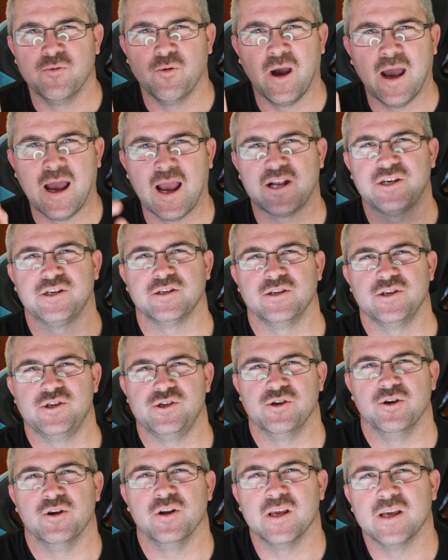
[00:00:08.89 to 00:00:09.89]
We're actually
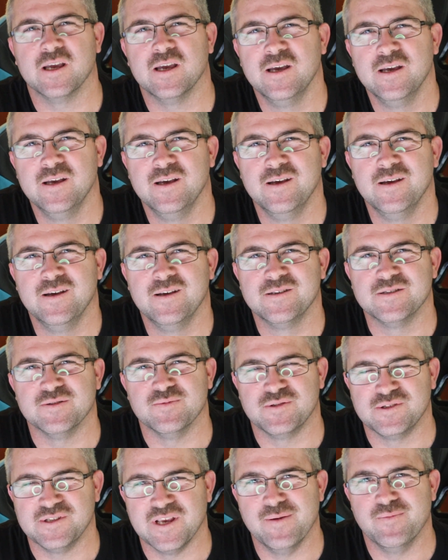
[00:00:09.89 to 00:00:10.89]
shooting some
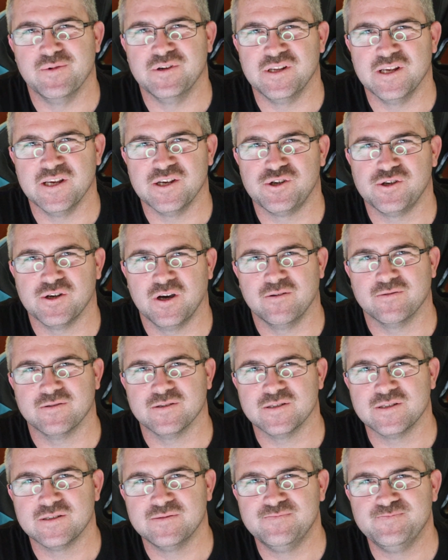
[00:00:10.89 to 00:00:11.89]
sambar deer
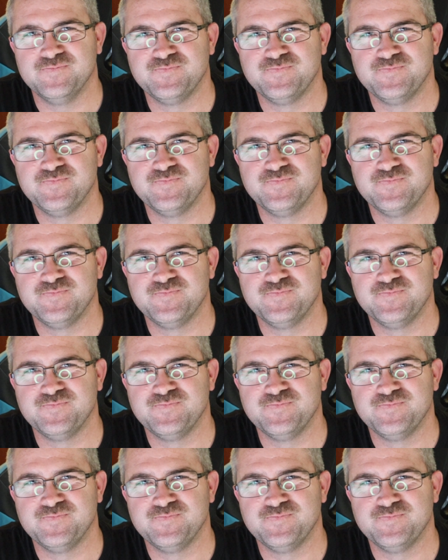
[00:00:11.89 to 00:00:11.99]
shoulders.